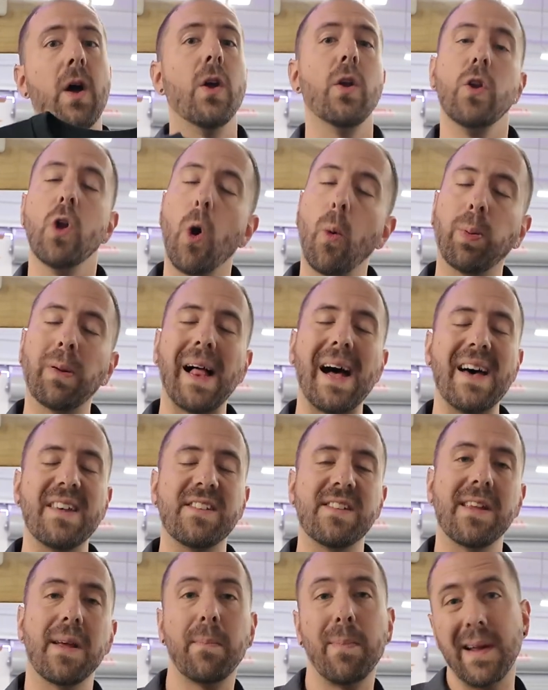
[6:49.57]
No
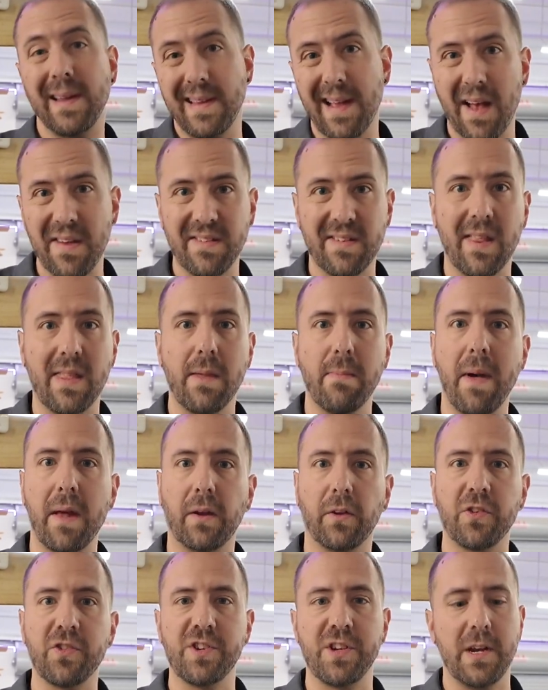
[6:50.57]
plastic, but yes to the
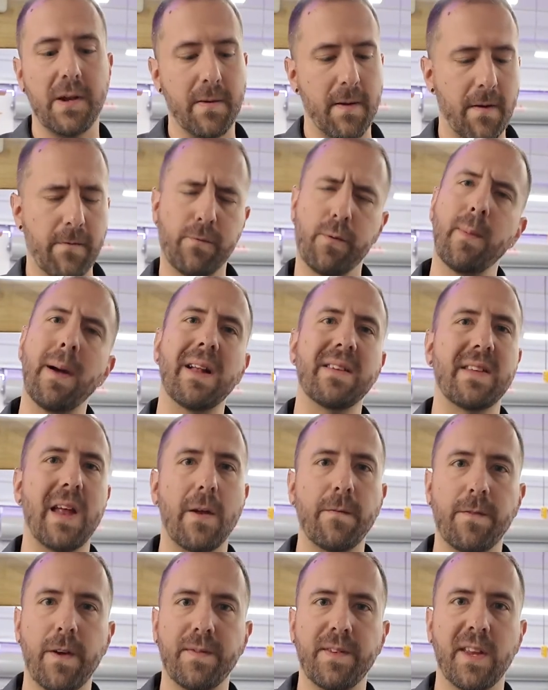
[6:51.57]
metal sheet for about
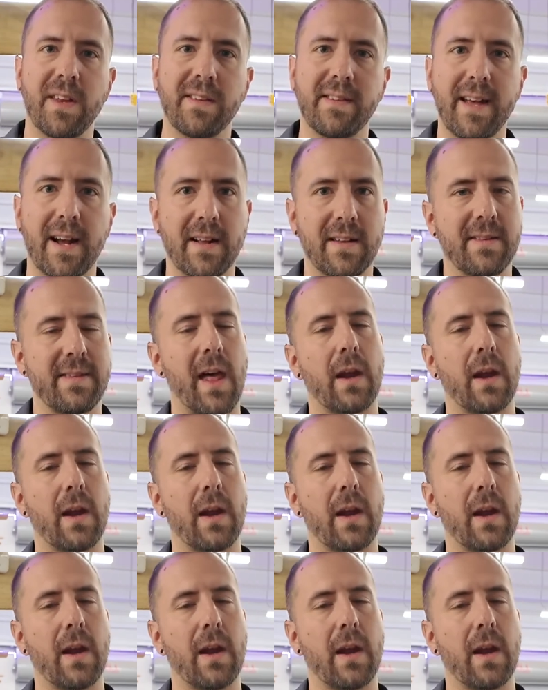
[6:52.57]
10-15 seconds.